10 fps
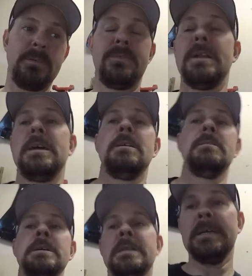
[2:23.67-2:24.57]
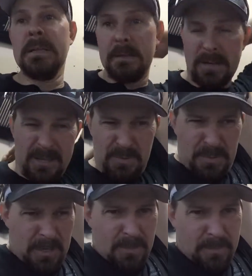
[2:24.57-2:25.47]
now. They're like
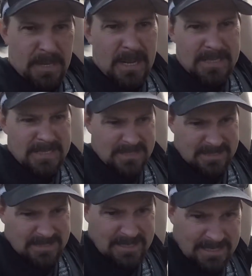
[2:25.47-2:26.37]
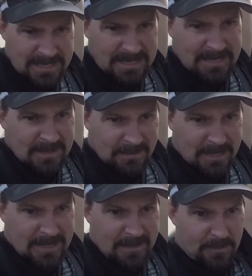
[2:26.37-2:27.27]
$300, and
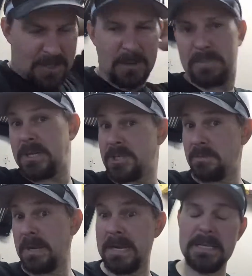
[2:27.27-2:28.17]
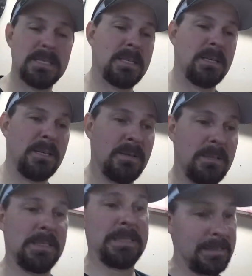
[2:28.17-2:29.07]
right now I'm kind of pinching pennies, you know.
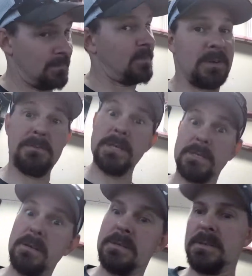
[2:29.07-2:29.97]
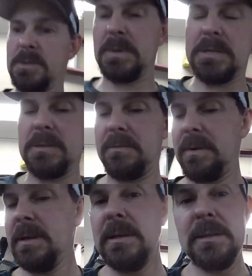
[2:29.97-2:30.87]
Freaking race cars are expensive.
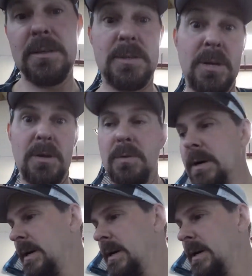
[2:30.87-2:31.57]
So